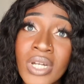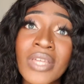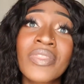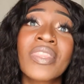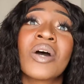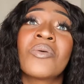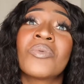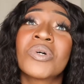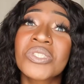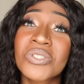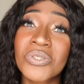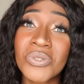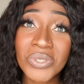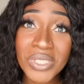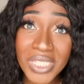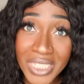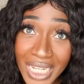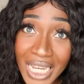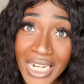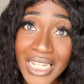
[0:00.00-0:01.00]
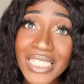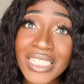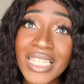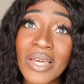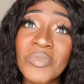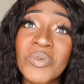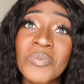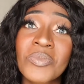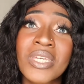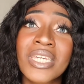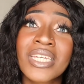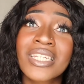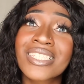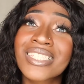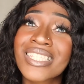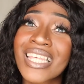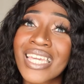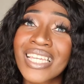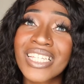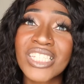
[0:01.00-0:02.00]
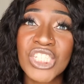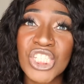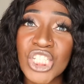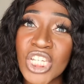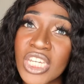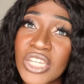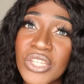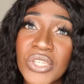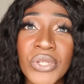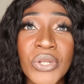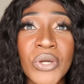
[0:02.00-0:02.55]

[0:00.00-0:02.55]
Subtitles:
and that one school did not accept me. And it's like, shit,